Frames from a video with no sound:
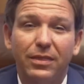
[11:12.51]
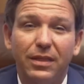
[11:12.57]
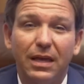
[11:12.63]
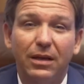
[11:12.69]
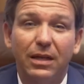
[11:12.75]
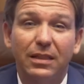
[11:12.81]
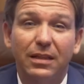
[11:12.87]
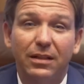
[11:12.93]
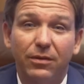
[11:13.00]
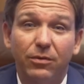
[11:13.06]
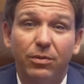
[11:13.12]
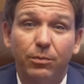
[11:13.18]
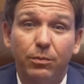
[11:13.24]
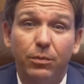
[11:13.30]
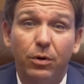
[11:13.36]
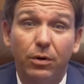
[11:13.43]
I think
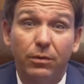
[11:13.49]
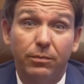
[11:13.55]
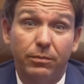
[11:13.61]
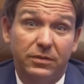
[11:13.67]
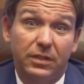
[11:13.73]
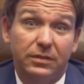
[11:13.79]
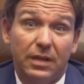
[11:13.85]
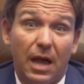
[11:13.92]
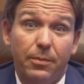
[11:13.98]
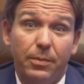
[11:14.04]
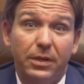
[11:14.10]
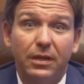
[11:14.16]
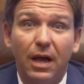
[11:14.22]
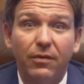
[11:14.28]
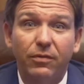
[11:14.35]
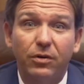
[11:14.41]
since I've
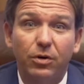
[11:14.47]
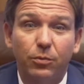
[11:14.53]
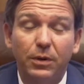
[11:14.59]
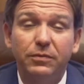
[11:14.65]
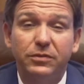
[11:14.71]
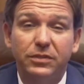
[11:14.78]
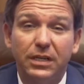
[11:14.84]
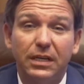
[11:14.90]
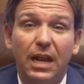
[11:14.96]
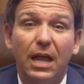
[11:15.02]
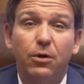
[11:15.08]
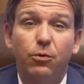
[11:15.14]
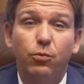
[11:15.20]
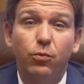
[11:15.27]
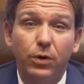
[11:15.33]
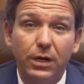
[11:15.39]
been governor, we've seen
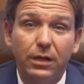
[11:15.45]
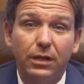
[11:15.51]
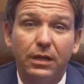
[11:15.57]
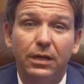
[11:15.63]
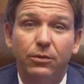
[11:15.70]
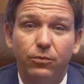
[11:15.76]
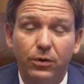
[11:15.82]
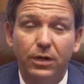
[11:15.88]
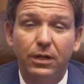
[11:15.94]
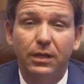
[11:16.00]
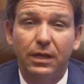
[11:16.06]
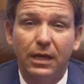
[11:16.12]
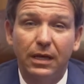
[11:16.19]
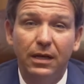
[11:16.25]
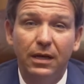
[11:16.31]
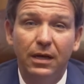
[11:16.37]
a
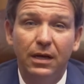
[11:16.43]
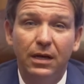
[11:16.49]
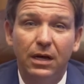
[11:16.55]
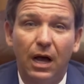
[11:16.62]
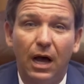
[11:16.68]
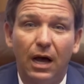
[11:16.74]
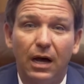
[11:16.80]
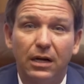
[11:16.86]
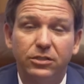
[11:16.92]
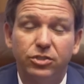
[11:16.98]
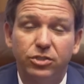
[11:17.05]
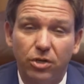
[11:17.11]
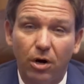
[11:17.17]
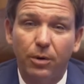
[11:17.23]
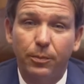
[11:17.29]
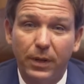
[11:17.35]
really
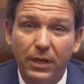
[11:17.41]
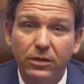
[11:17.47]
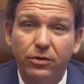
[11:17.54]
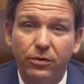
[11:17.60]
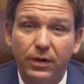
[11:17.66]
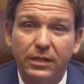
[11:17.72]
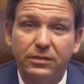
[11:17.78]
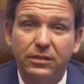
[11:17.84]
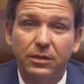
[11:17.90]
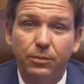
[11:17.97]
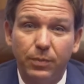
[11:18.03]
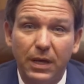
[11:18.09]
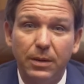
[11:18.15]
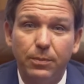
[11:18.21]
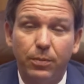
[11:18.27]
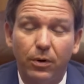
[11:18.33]
sharp increase
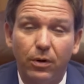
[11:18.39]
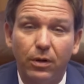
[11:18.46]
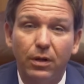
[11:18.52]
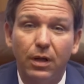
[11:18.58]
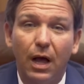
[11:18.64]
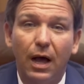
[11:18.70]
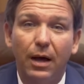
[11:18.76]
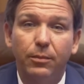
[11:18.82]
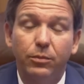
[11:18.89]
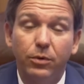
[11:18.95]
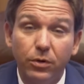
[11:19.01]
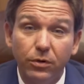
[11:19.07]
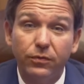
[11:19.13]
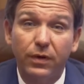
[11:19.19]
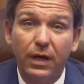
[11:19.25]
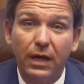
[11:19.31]
in people
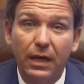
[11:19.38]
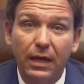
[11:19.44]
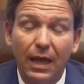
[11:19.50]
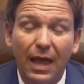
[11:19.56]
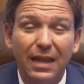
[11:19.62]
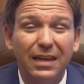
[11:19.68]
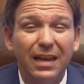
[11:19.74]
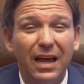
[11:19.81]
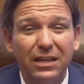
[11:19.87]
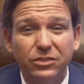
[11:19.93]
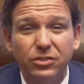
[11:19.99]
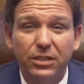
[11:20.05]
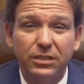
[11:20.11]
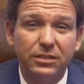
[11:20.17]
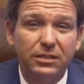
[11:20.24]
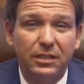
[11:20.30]
moving, and not
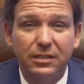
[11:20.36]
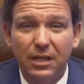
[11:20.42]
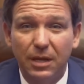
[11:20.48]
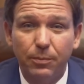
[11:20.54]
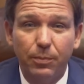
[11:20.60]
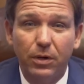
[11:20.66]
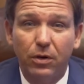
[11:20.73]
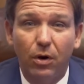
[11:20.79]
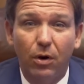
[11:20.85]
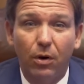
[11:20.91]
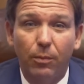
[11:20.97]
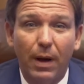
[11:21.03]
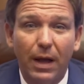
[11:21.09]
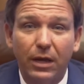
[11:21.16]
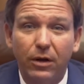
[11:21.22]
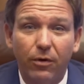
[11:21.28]
just the
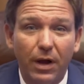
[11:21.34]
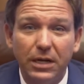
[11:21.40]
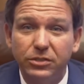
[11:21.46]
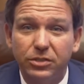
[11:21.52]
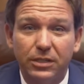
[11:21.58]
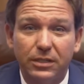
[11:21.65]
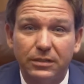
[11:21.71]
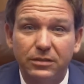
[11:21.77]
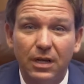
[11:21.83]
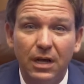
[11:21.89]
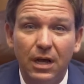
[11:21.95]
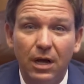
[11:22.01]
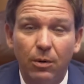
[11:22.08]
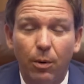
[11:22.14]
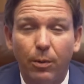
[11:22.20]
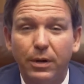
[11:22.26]
typical migrations
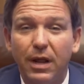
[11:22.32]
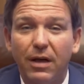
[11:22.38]
where